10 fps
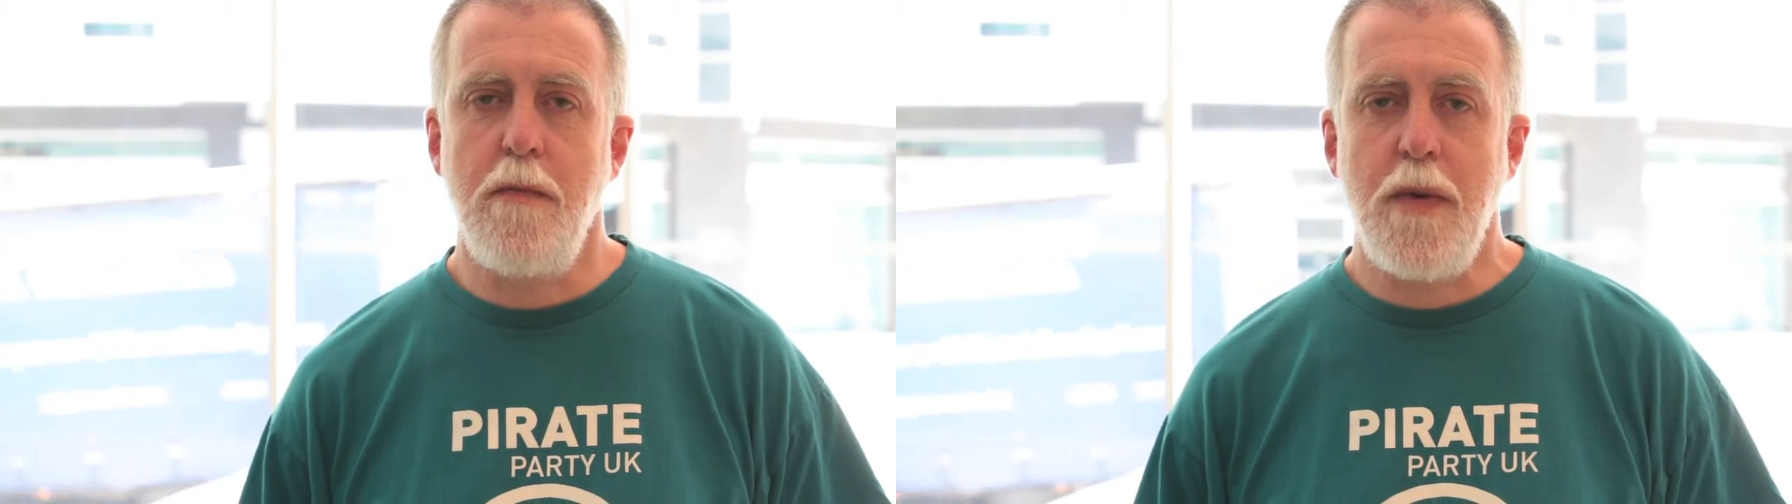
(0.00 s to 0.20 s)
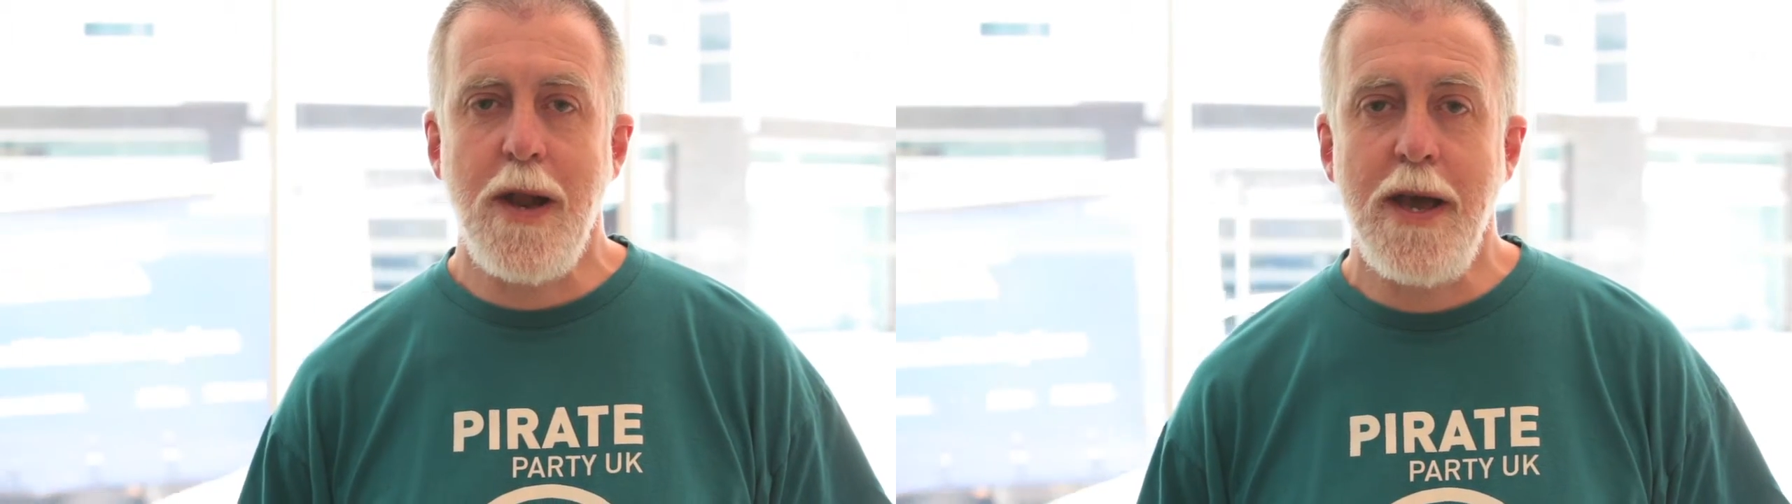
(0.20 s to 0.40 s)

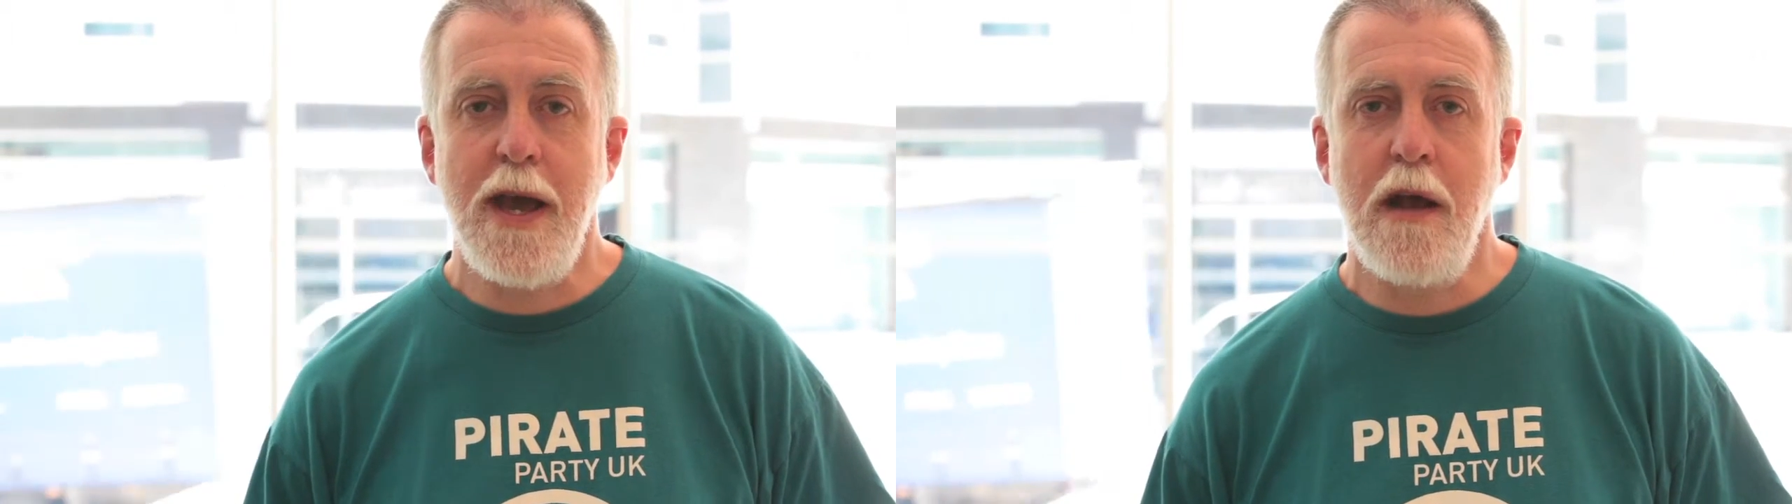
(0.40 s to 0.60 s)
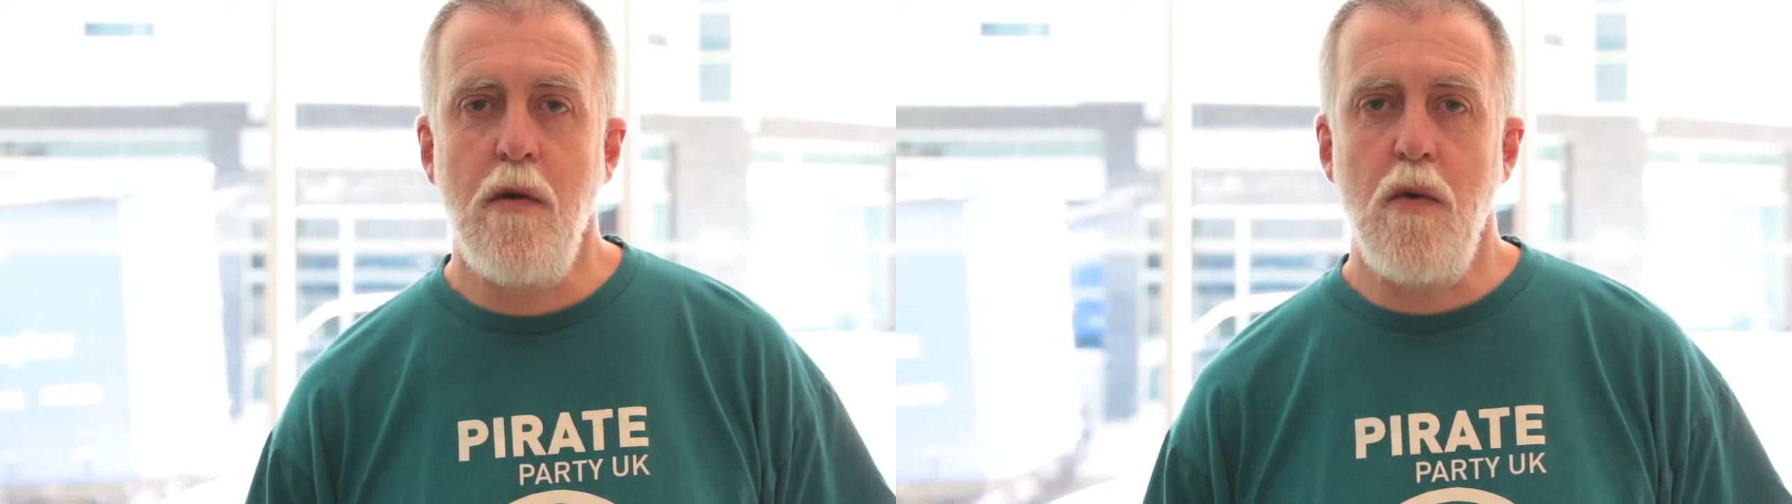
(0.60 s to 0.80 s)

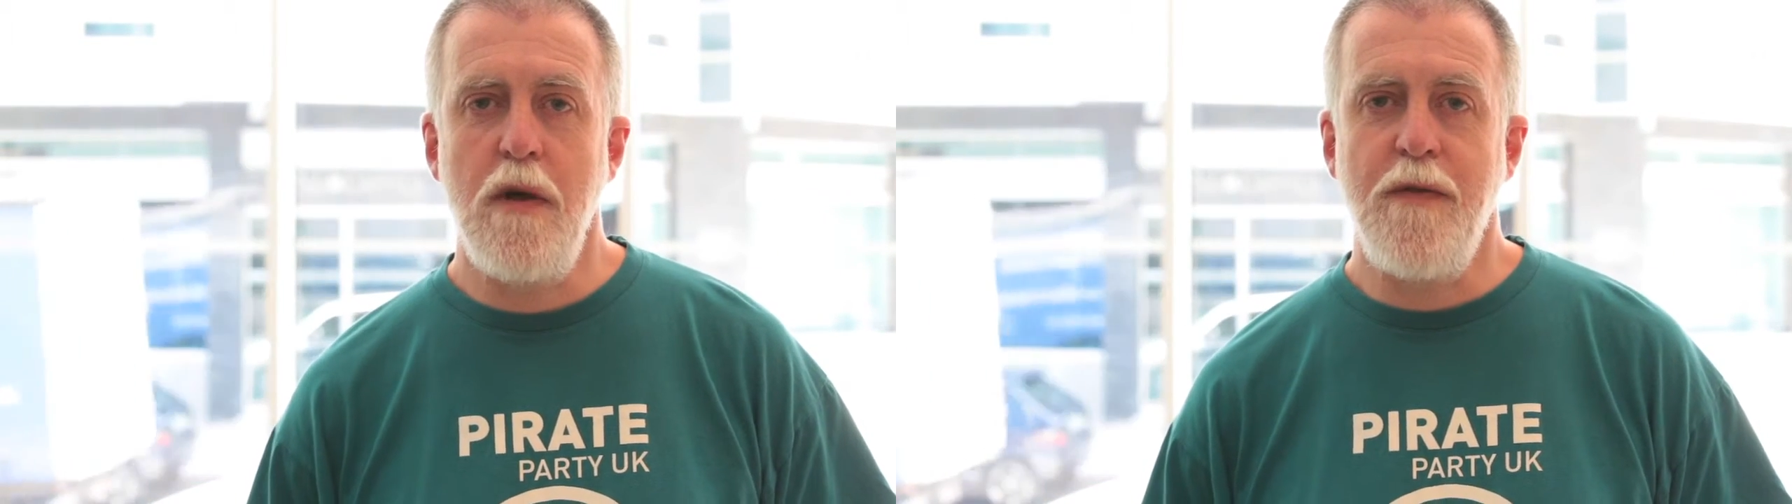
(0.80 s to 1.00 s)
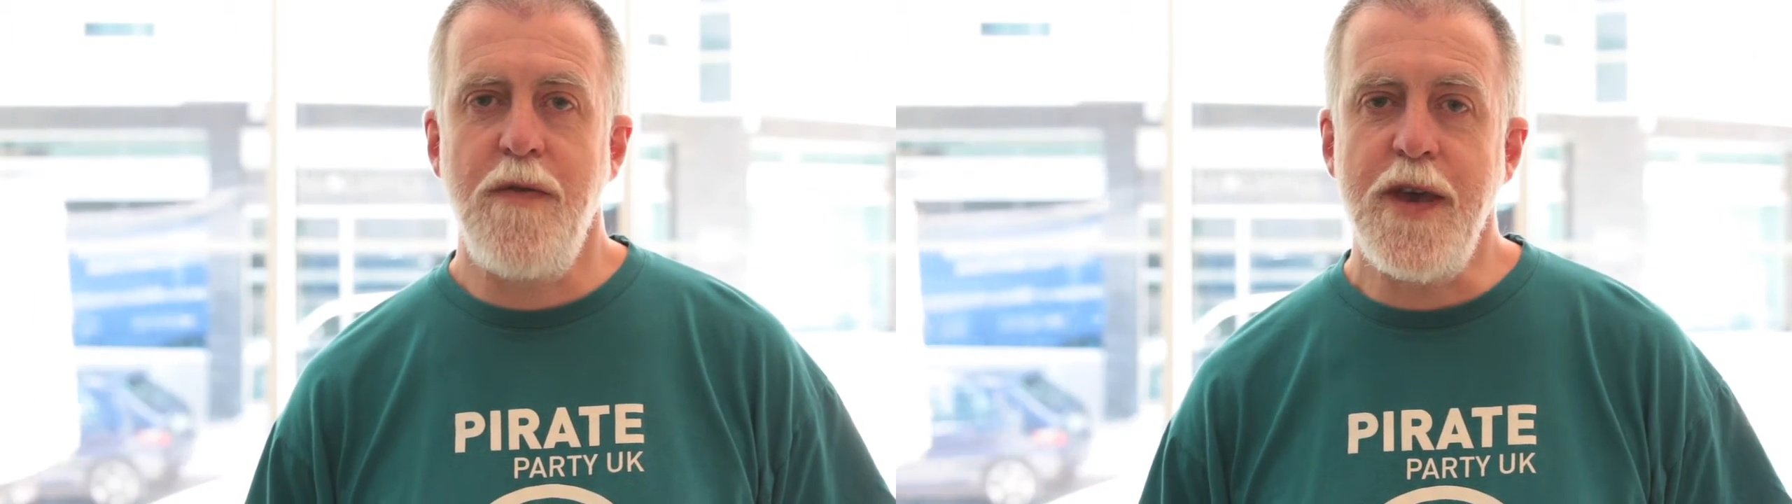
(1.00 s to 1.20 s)
playing
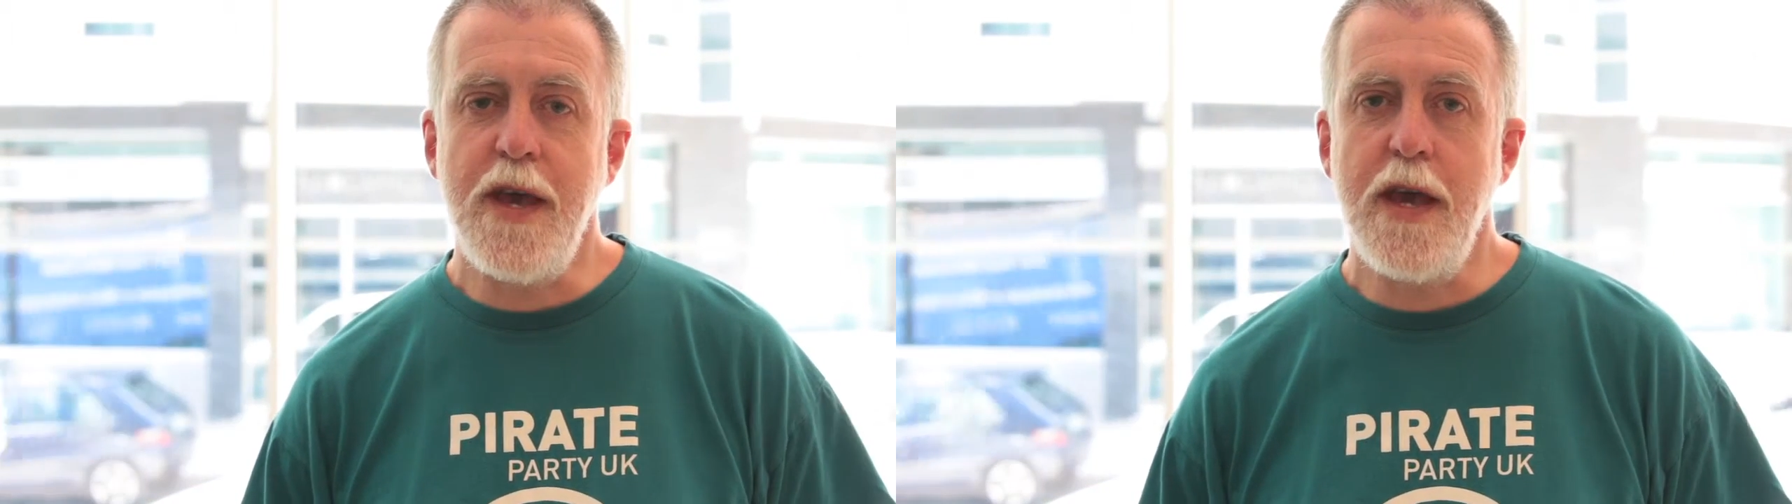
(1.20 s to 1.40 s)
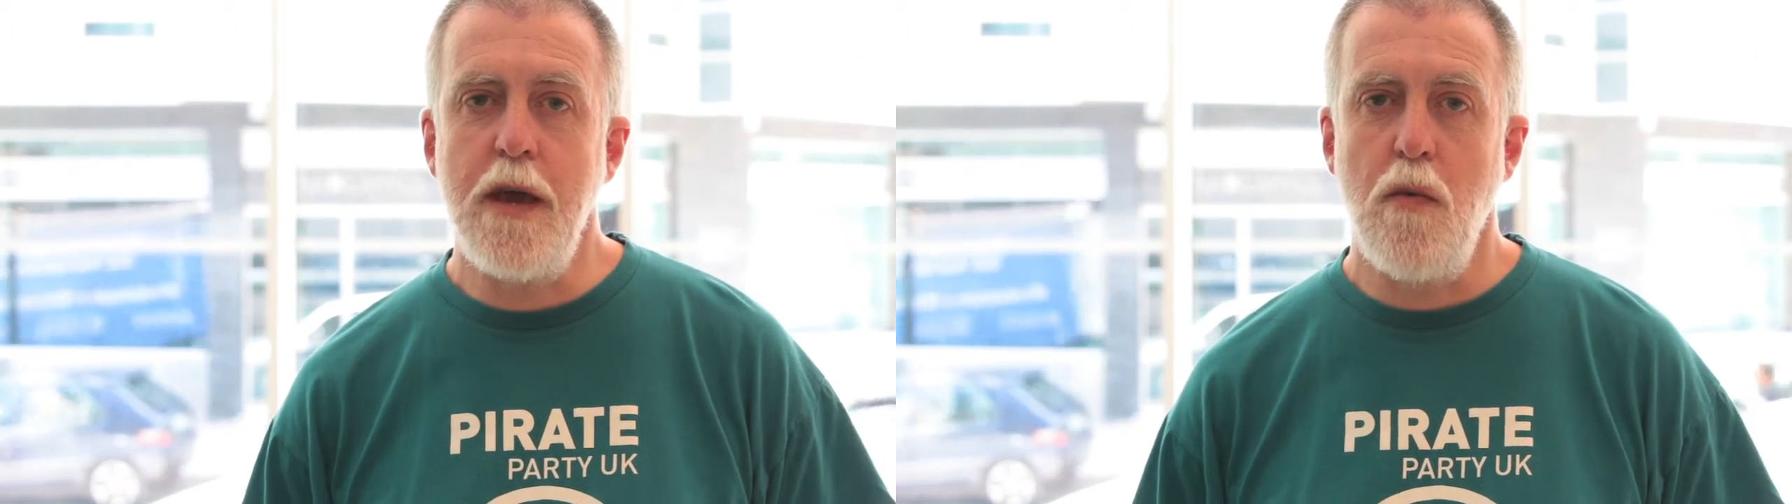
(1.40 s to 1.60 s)
with the